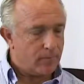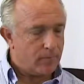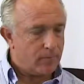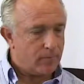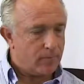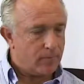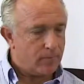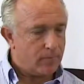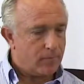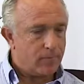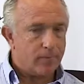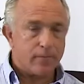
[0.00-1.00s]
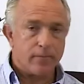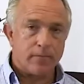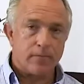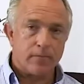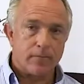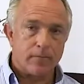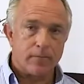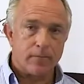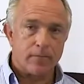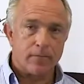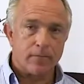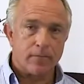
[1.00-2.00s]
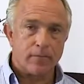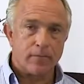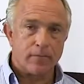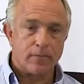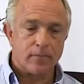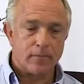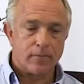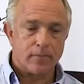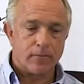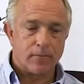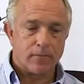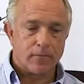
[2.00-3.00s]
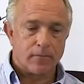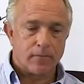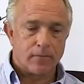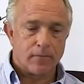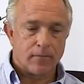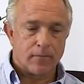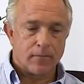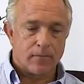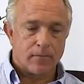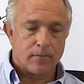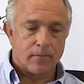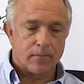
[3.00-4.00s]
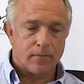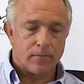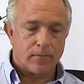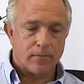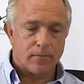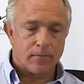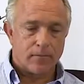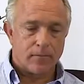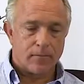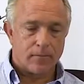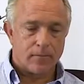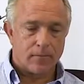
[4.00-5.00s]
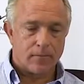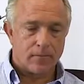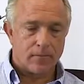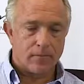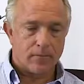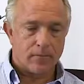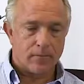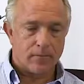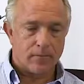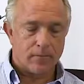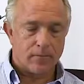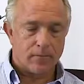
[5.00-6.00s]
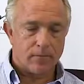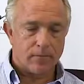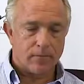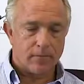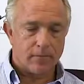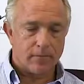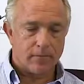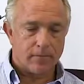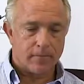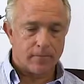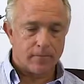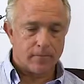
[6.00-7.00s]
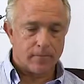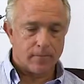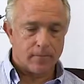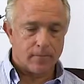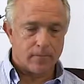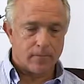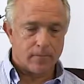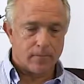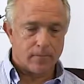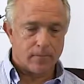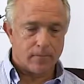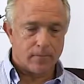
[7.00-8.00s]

(silent)